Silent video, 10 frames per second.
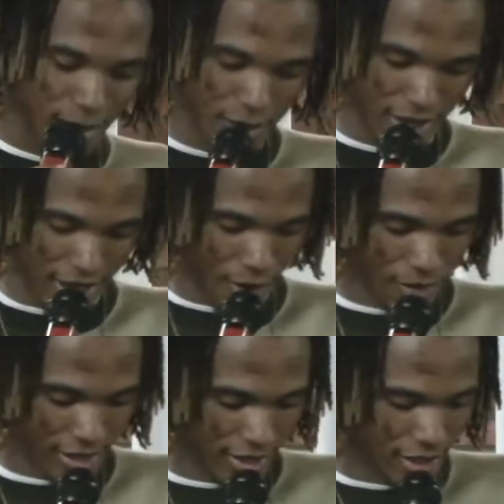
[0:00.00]
But I
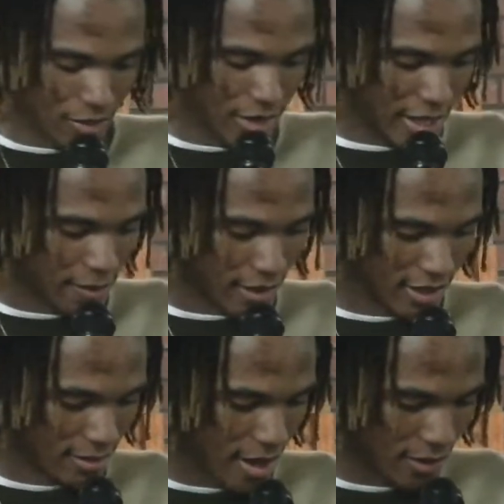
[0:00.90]
wanted to go deeper
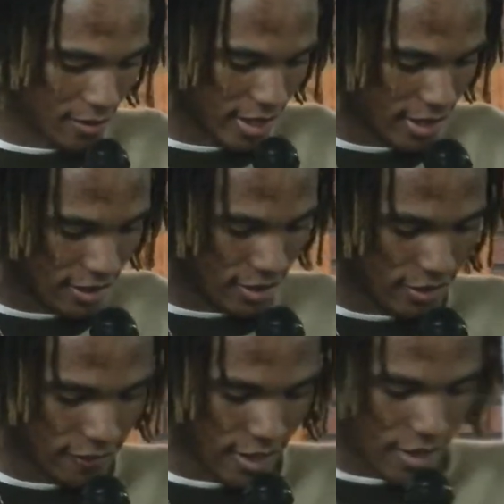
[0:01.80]
into Malcolm X
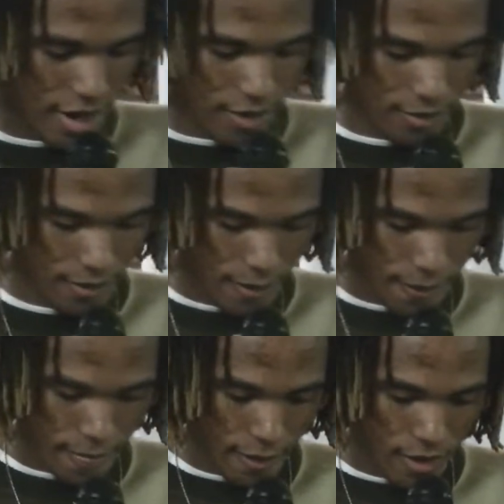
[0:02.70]
to figure out
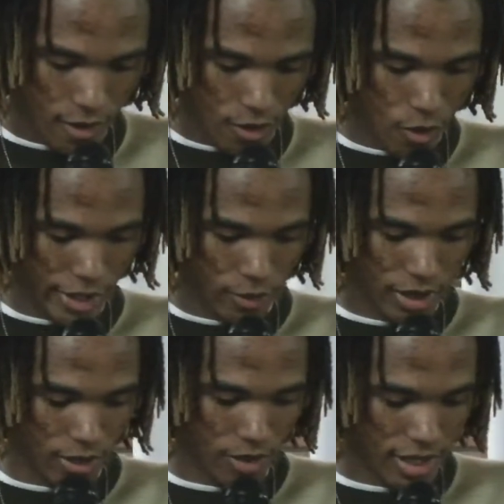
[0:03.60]
who he
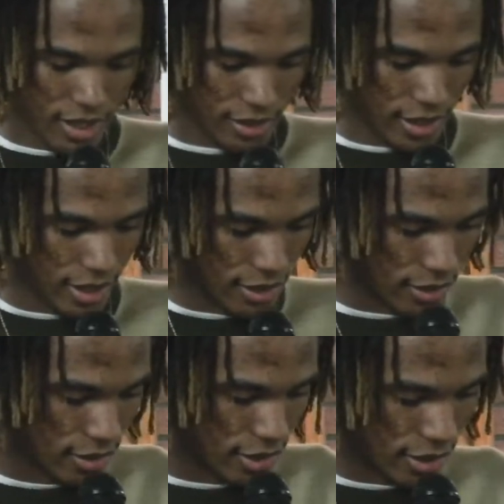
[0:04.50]
really was
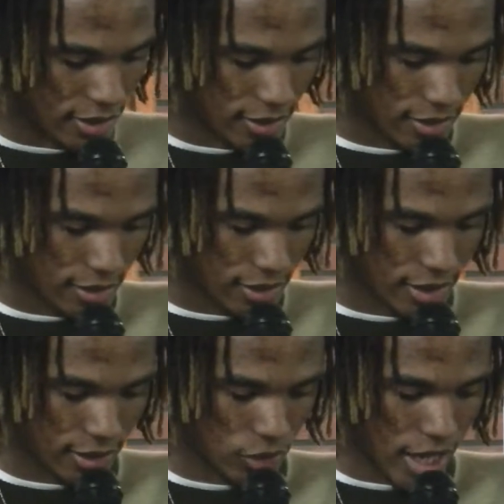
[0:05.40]
and
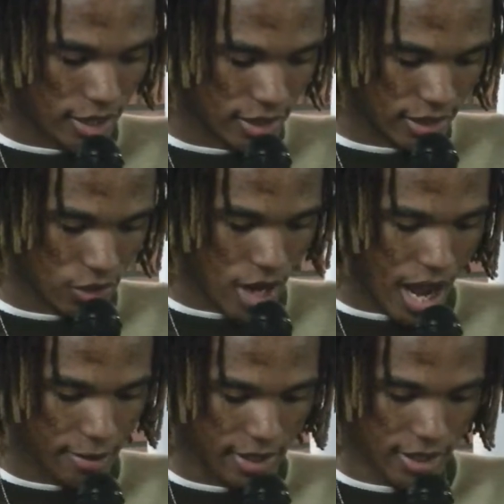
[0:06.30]
to try to
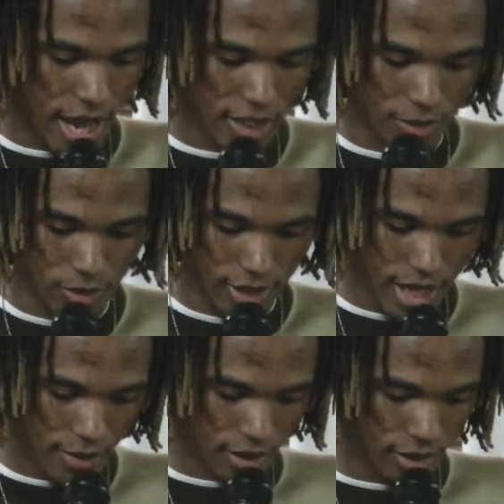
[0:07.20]
describe his actual
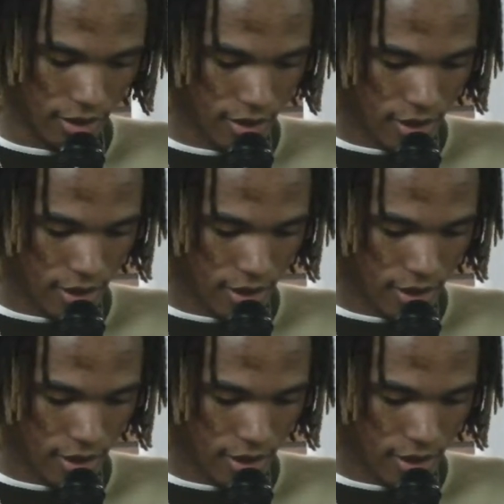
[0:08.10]
character.